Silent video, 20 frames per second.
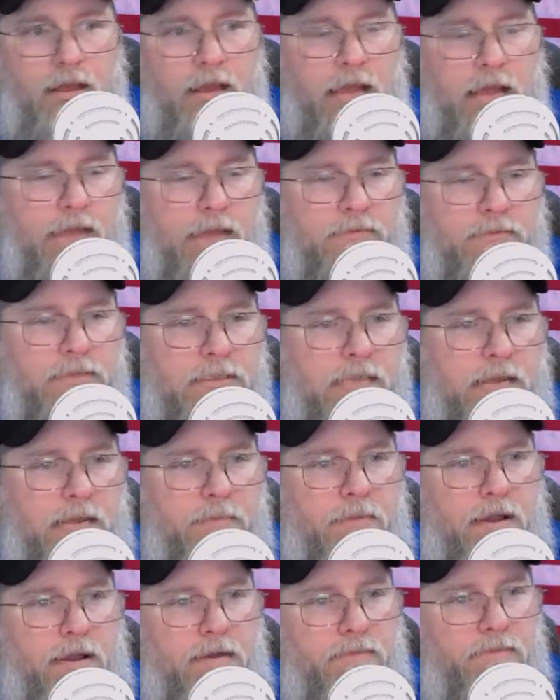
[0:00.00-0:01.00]
I have to take
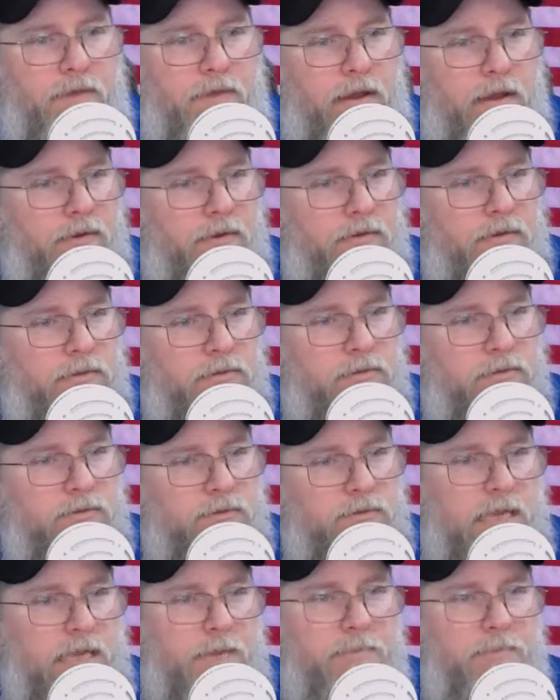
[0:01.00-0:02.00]
my father to
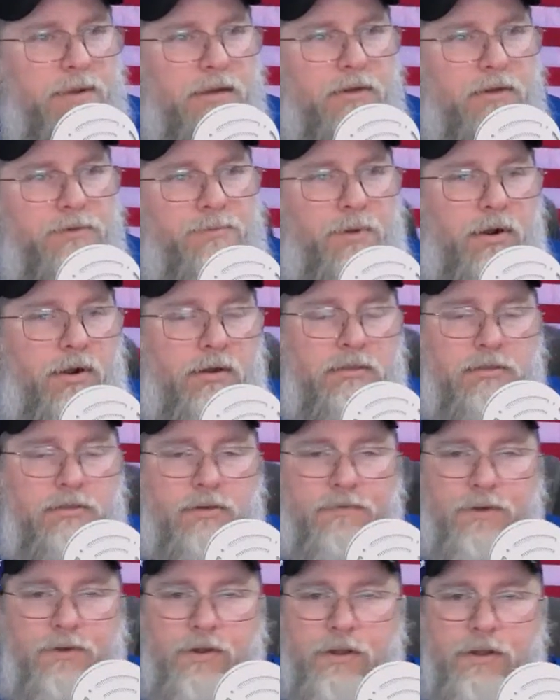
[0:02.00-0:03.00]
St. Petersburg. So
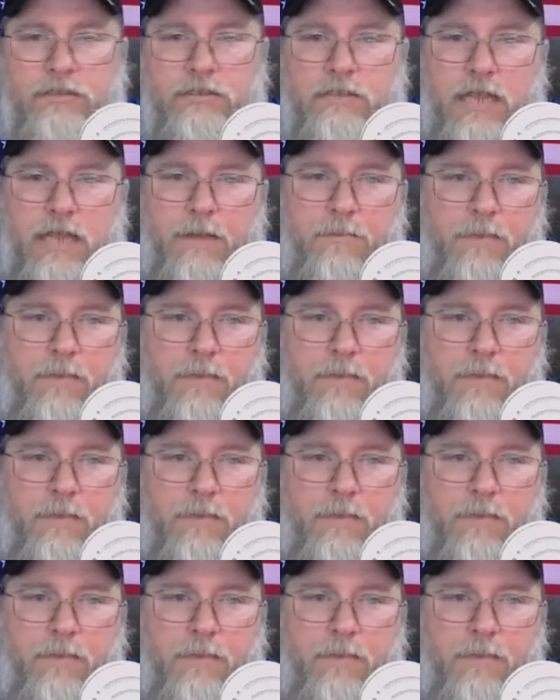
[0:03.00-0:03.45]
if you're in the St.